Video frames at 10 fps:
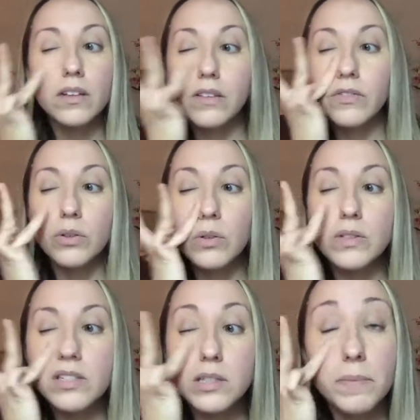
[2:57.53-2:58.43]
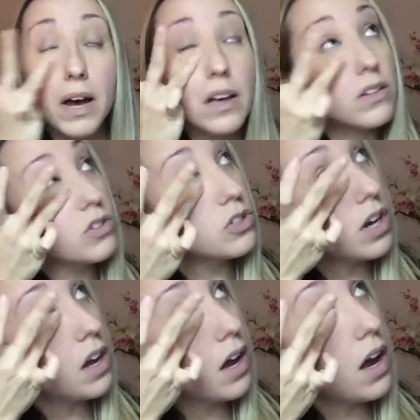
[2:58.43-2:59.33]
If you use a sponge,
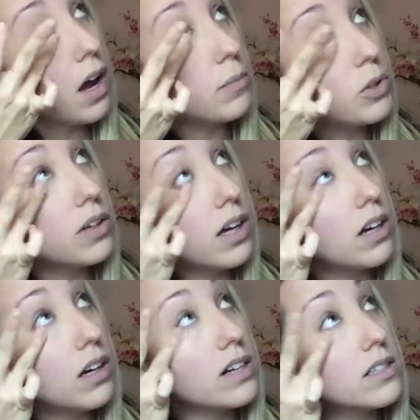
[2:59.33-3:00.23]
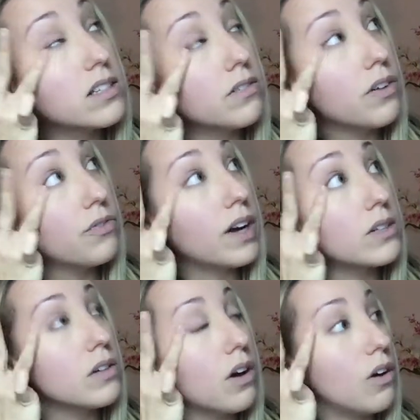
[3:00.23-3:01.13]
you can get a nice
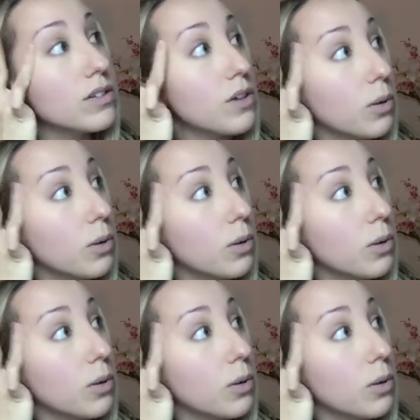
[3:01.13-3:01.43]
effect also,